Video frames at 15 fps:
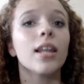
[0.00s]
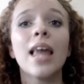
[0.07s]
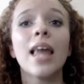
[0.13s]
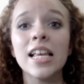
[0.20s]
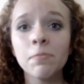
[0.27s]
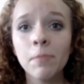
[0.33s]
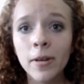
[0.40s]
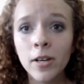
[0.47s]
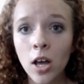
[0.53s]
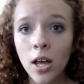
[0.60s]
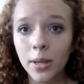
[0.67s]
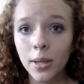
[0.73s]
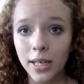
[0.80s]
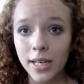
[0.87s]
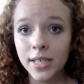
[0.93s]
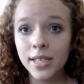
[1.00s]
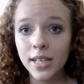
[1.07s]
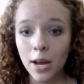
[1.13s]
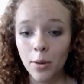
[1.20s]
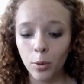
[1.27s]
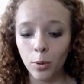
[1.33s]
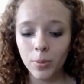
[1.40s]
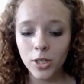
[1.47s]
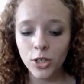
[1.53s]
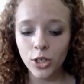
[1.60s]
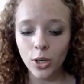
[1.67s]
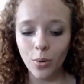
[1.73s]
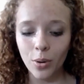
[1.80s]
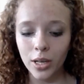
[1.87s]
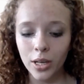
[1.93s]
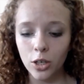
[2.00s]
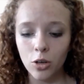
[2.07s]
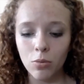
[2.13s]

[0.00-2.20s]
Last but not least, I will be showing